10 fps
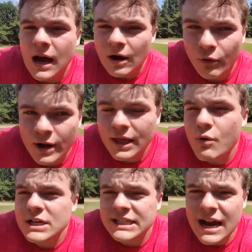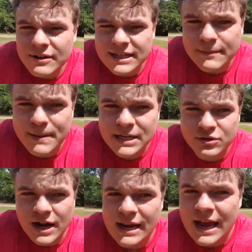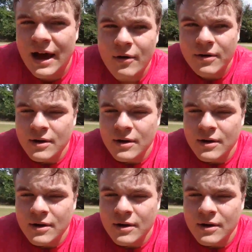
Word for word: Uh, really wishing I was at the beach right now.